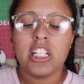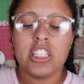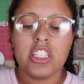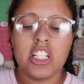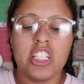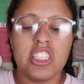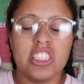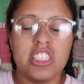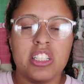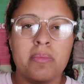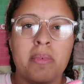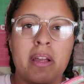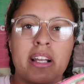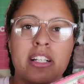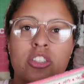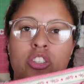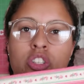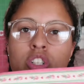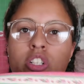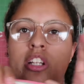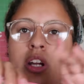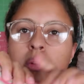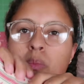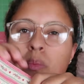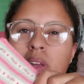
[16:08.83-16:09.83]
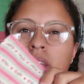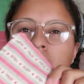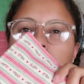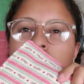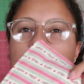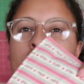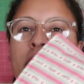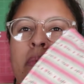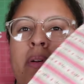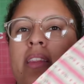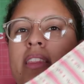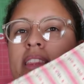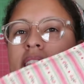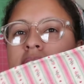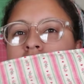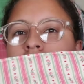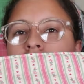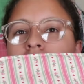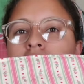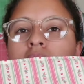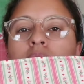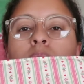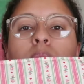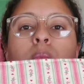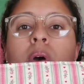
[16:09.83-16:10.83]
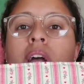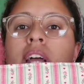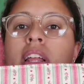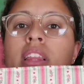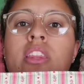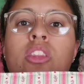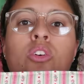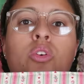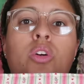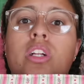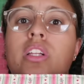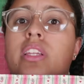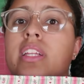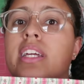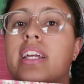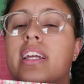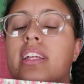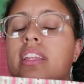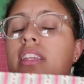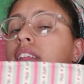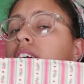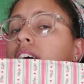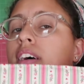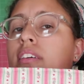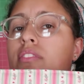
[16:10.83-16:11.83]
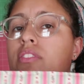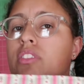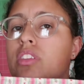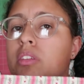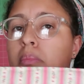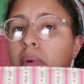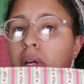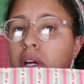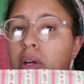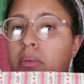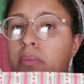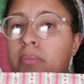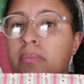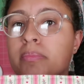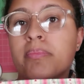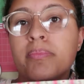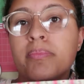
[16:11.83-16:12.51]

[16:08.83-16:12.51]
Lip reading: just to make sure that we keep the width or length of the bow.